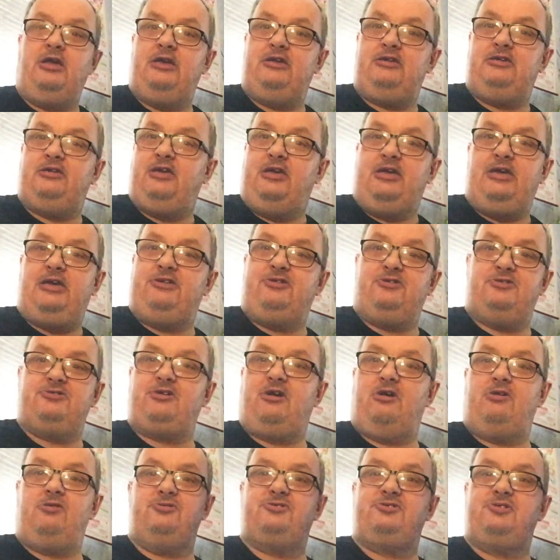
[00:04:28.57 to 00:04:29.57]
He
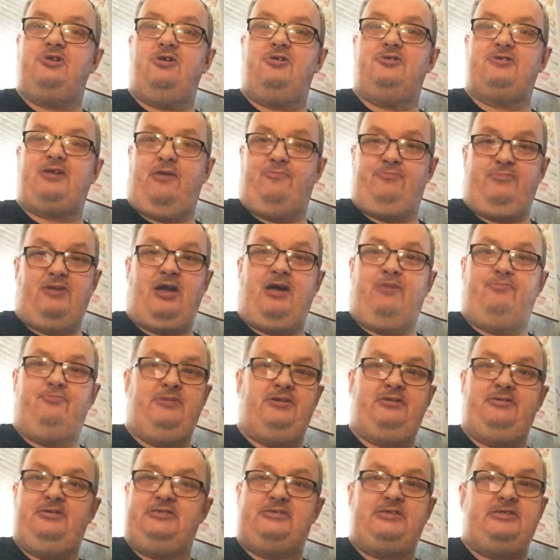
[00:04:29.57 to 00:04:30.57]
does also. I
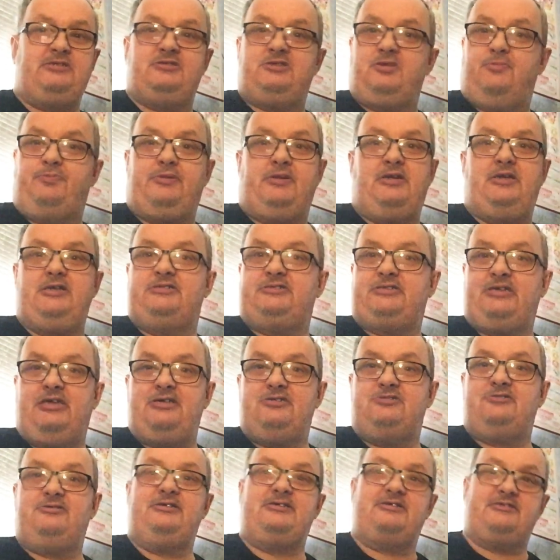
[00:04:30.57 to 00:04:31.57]
mean, he's into
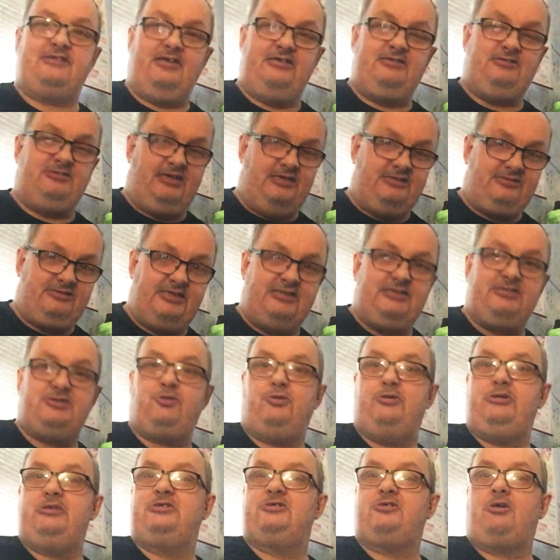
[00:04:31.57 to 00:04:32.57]
PlayStation. He's
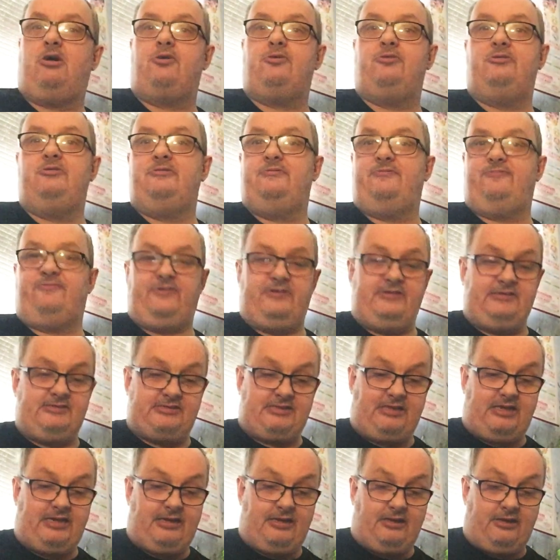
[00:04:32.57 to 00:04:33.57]
into his horror and
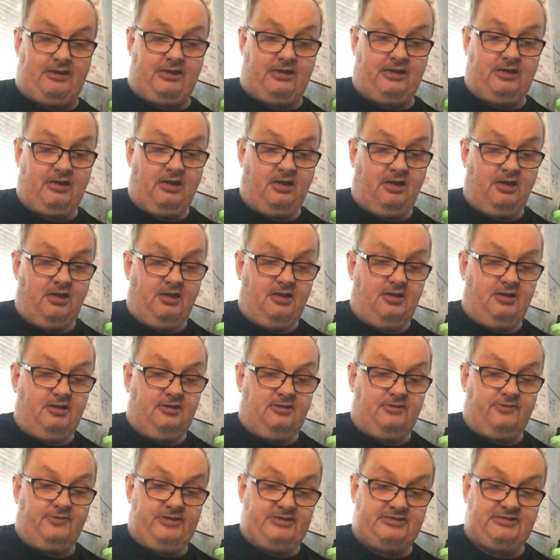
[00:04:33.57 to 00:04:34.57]
things like that.
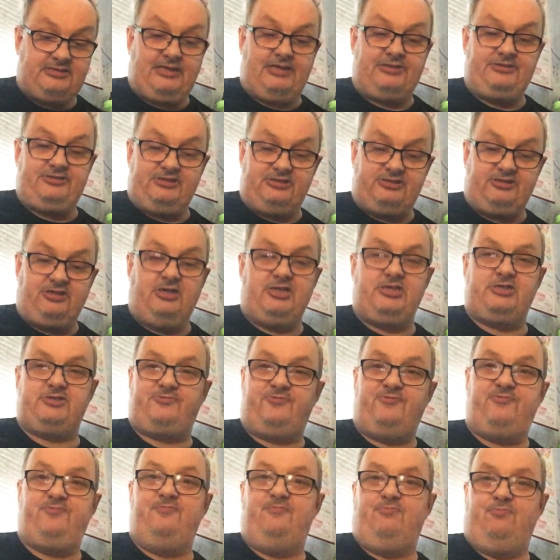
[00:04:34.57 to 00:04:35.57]
This lad
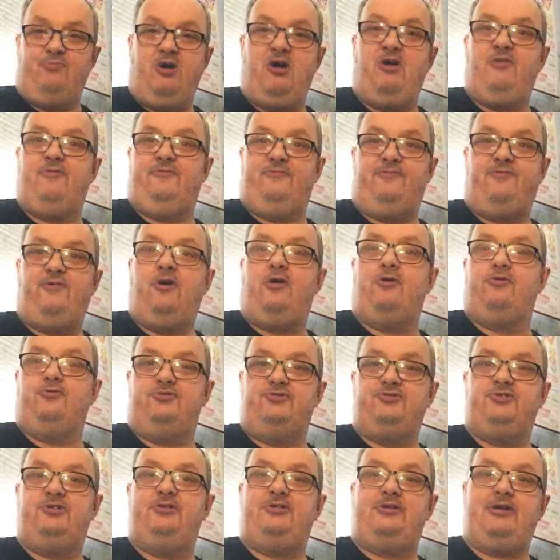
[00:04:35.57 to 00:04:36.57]
deserves more than
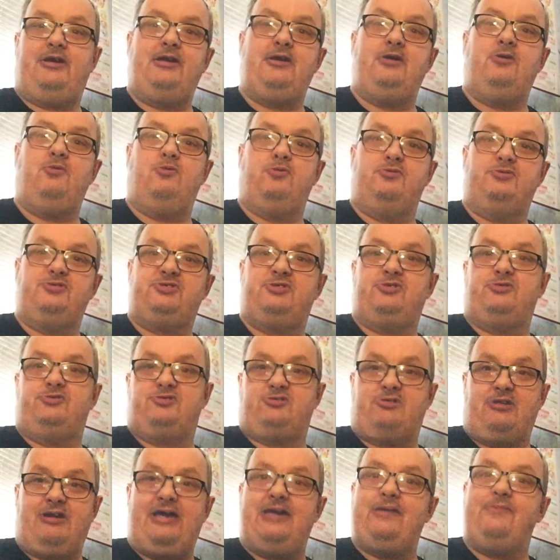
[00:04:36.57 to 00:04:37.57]
491
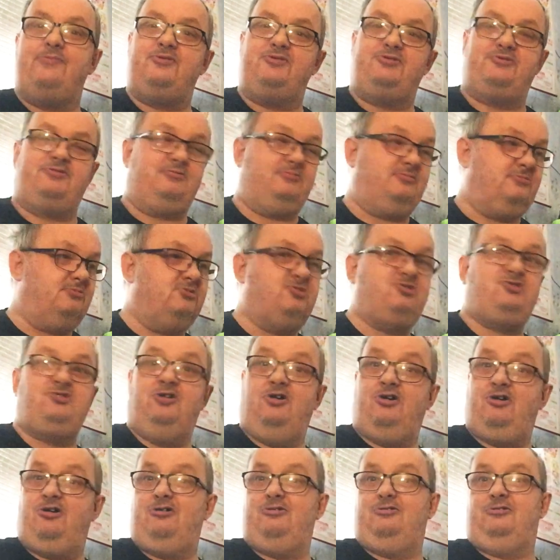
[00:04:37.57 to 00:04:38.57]
subscribers.
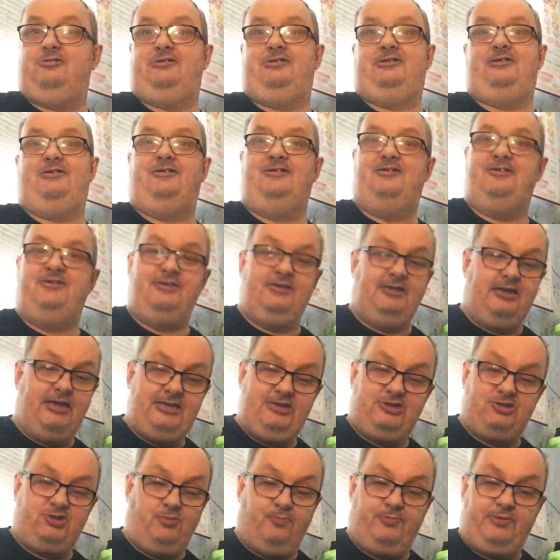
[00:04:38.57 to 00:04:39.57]
Surely
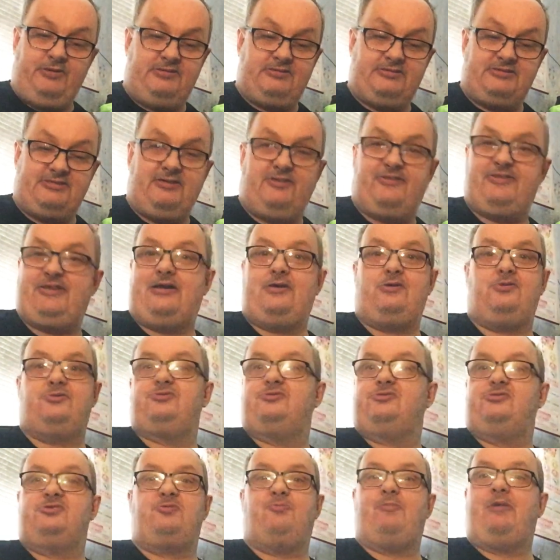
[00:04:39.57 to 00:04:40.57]
he should be into
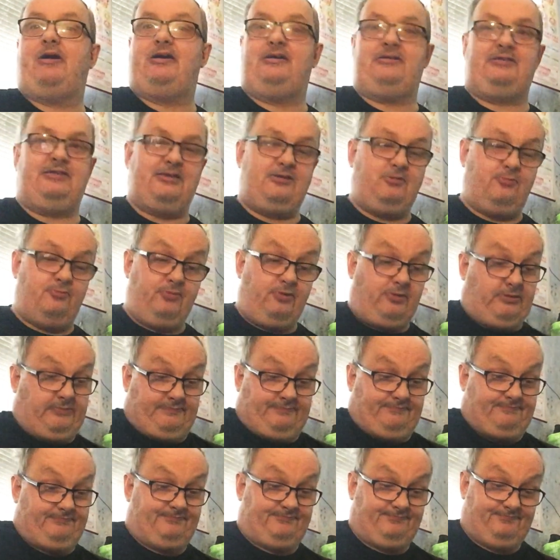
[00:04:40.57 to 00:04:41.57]
thousands by now, but
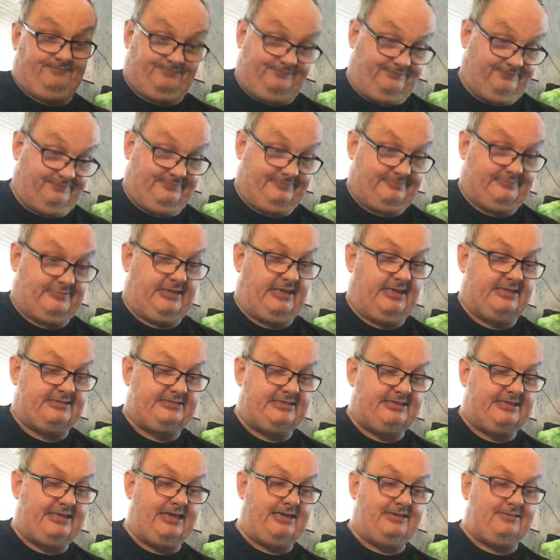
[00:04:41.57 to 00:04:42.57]

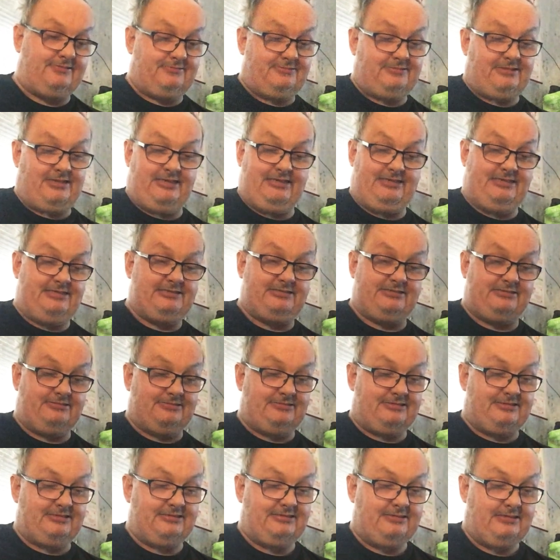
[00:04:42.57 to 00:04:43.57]
yet again he
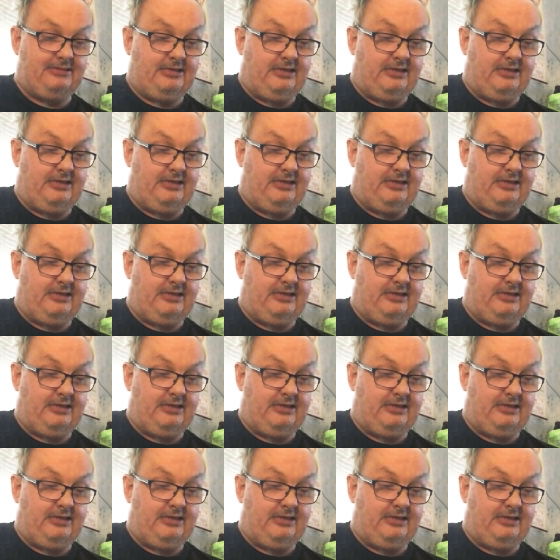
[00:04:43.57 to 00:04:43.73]
isn't.